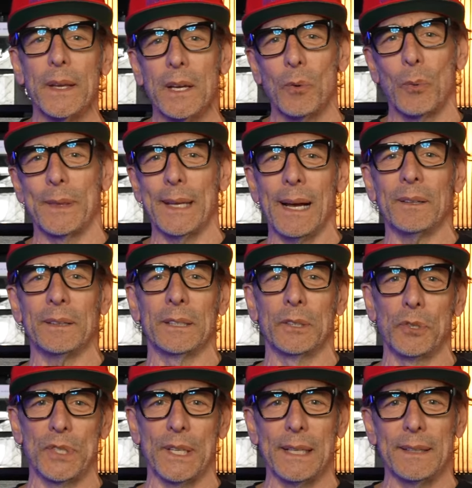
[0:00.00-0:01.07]
without
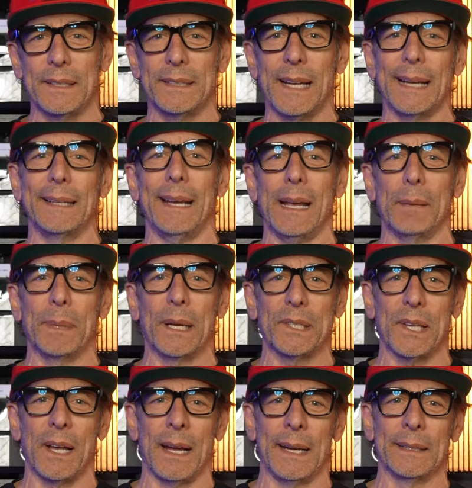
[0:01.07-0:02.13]
losing the
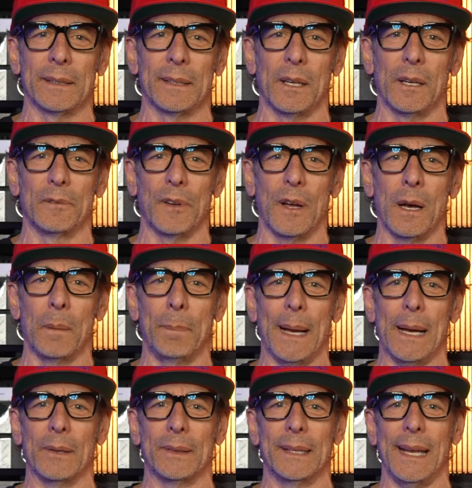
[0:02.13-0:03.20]
dynamics I love
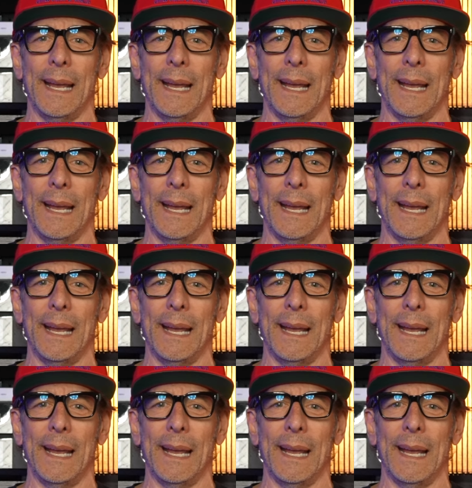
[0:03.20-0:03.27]
about the